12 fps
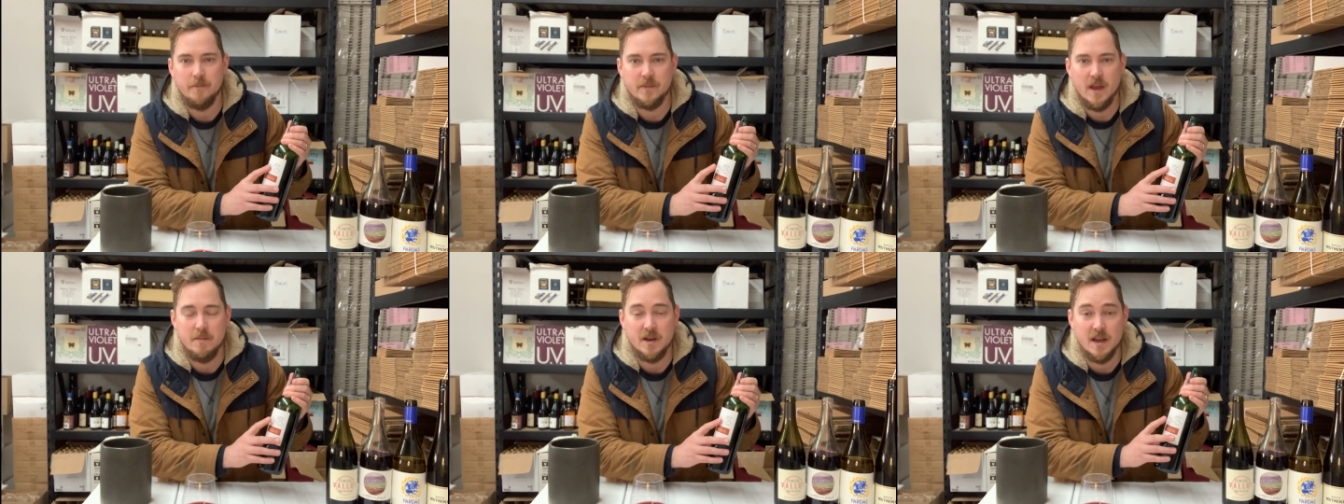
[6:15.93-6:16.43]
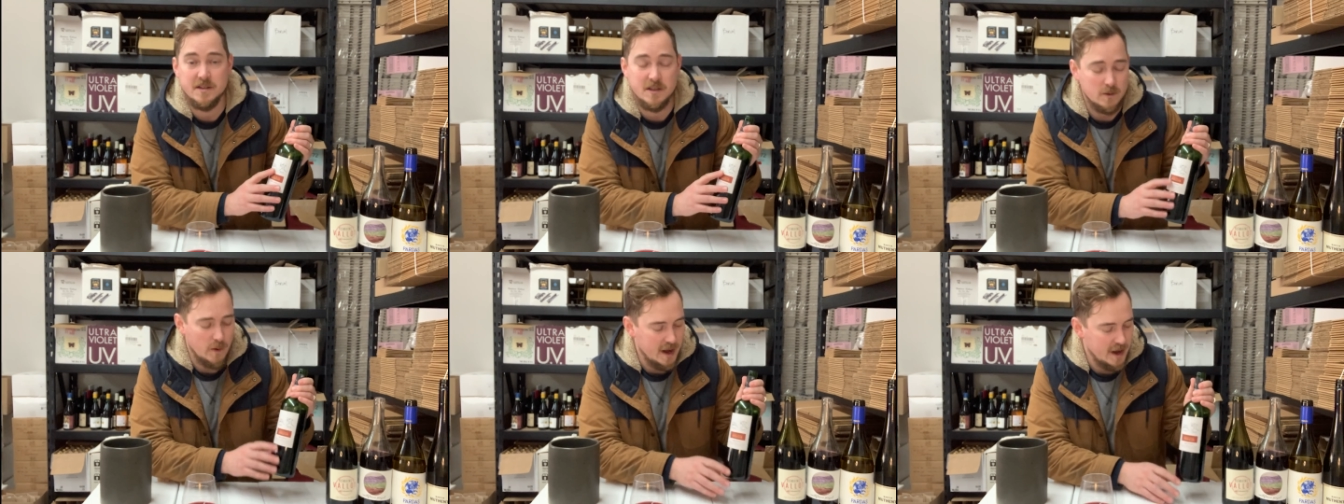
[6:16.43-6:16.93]
And because
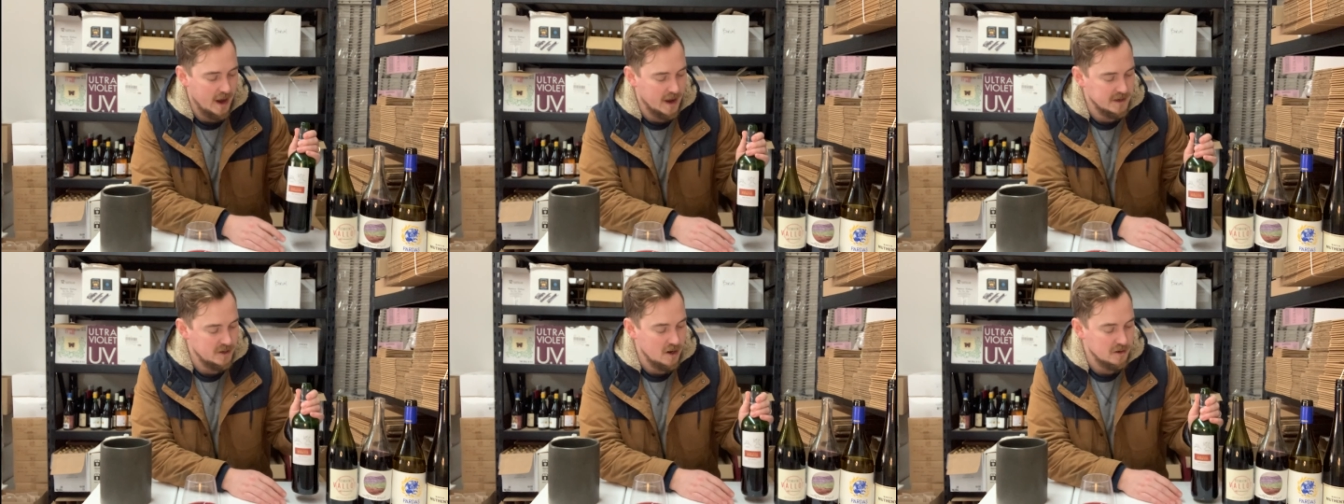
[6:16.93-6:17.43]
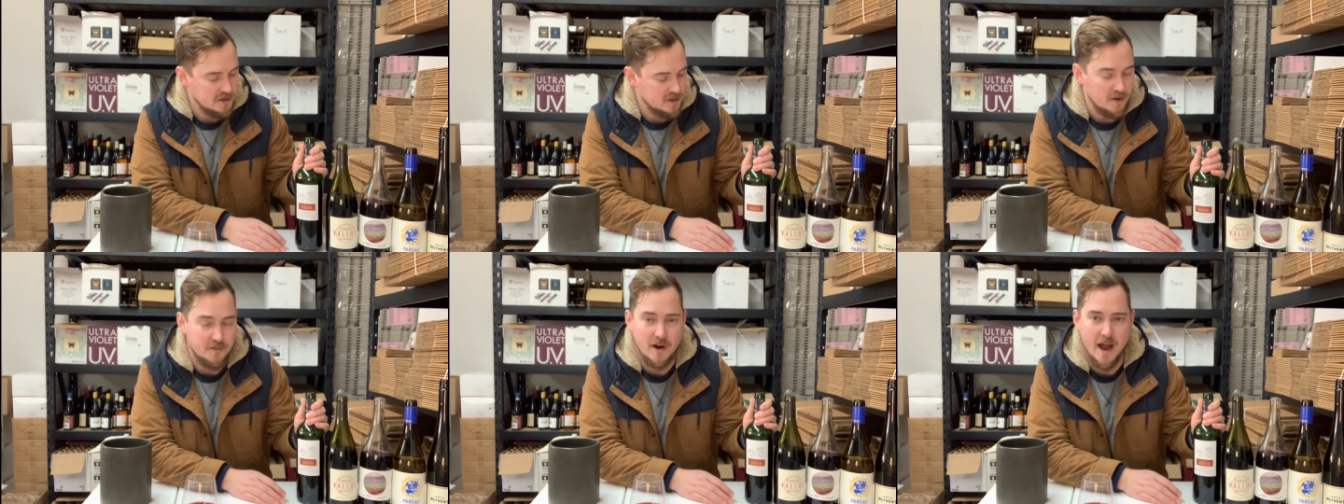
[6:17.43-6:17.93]
this wine has no
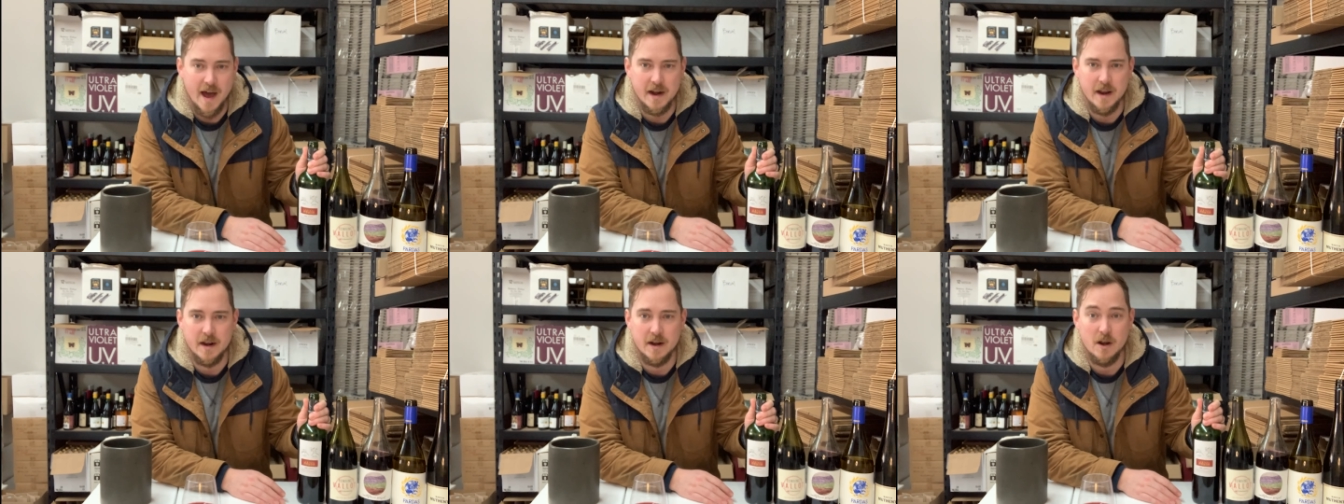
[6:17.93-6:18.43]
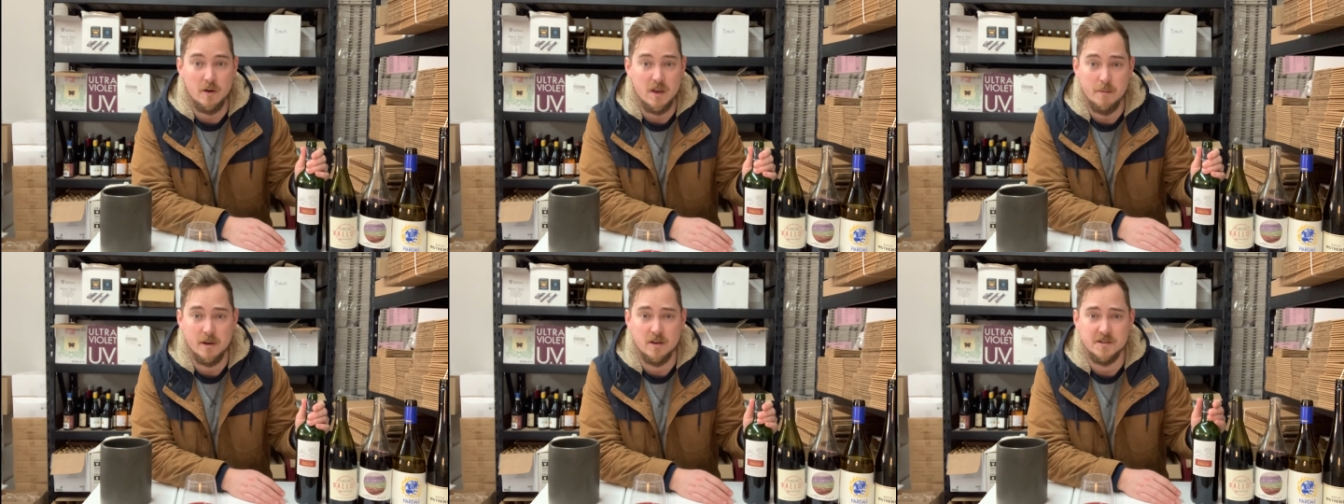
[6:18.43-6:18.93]
sulfur added and no
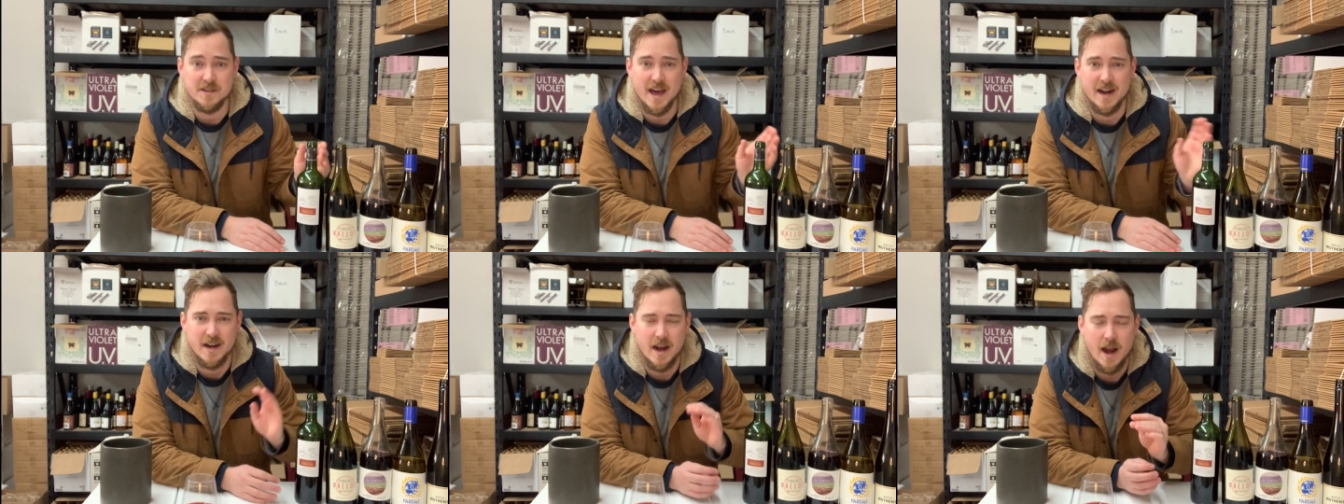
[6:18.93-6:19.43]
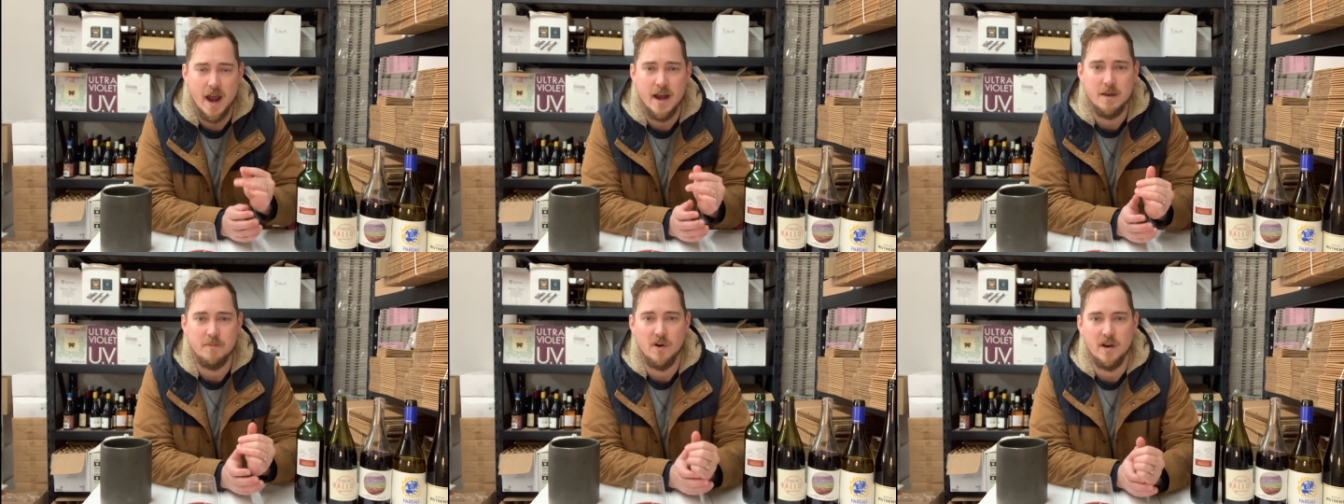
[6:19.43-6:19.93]
chemicals added at
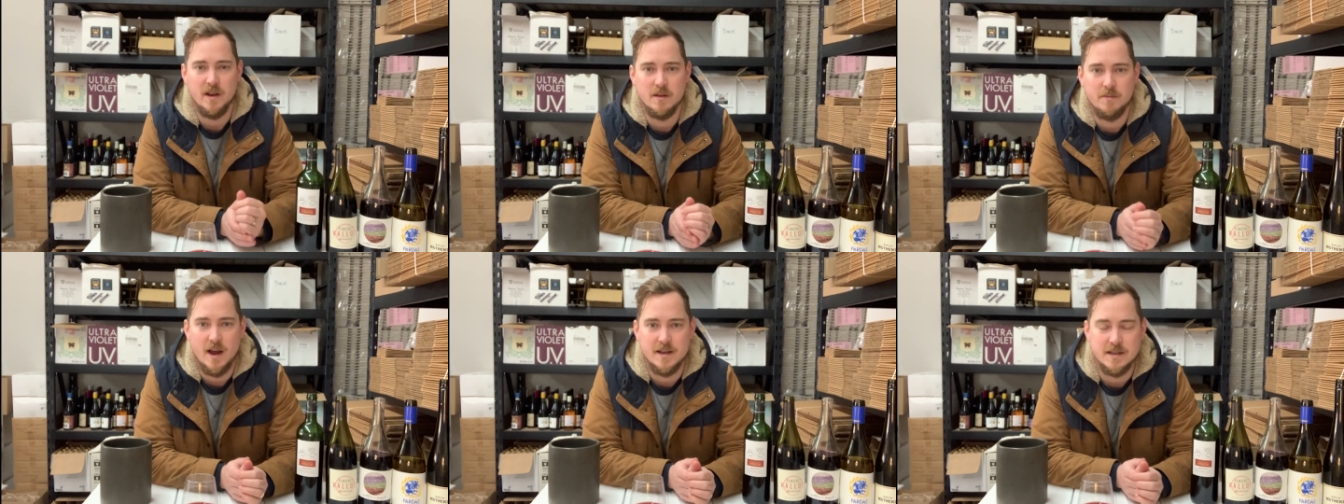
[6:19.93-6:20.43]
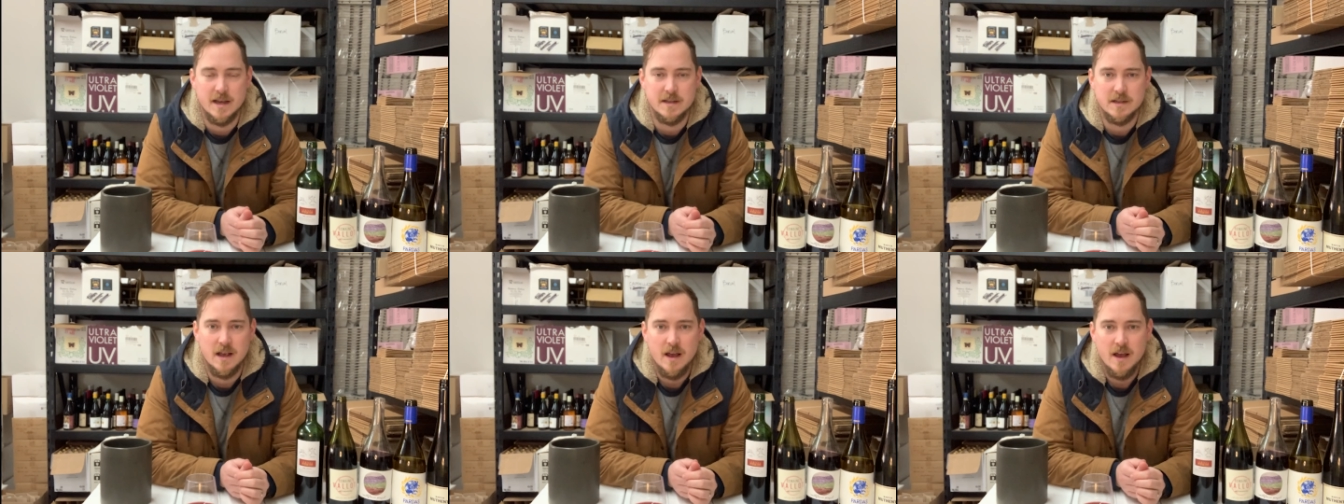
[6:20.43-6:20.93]
any point in the process,